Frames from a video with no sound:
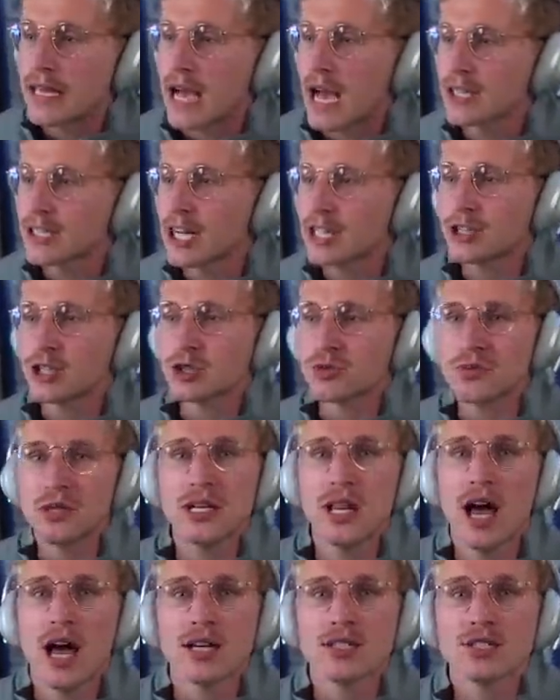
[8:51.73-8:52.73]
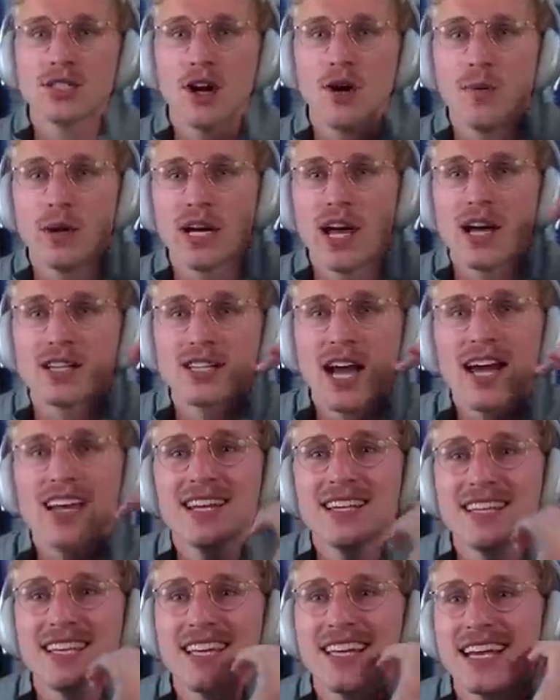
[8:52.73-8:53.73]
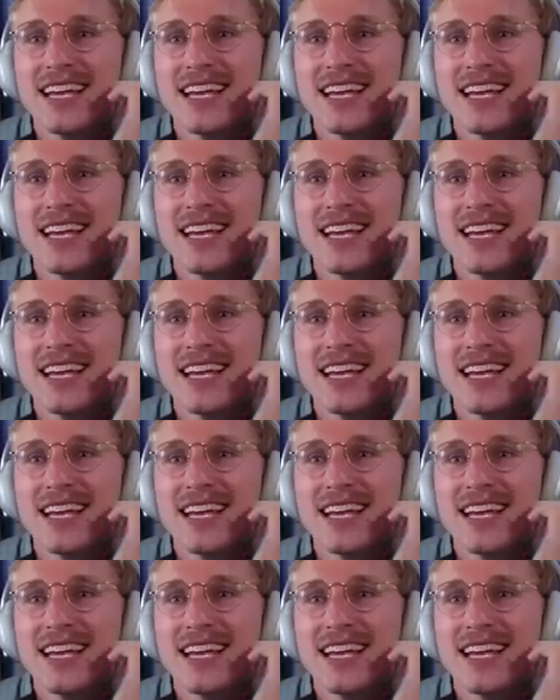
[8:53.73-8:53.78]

gosh, I just realized. Oh my gosh, I didn't get